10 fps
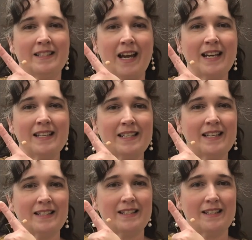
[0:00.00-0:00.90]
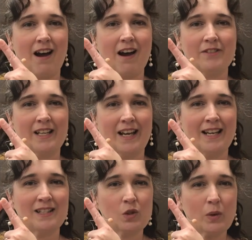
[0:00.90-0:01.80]
nice and soft
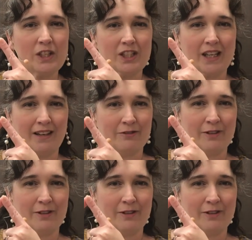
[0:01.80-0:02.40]
and squishy,